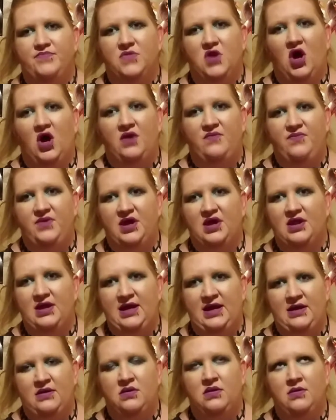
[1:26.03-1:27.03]

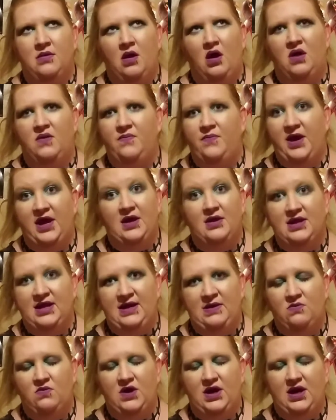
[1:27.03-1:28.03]
unveiling,
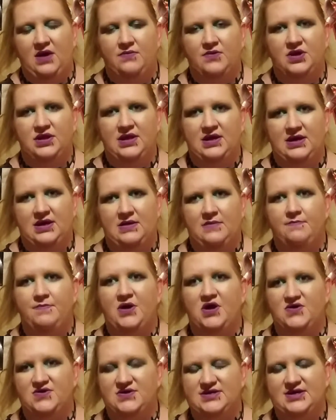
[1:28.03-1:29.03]
unveiling whatever the
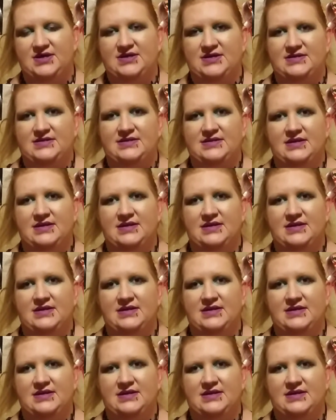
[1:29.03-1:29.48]
posters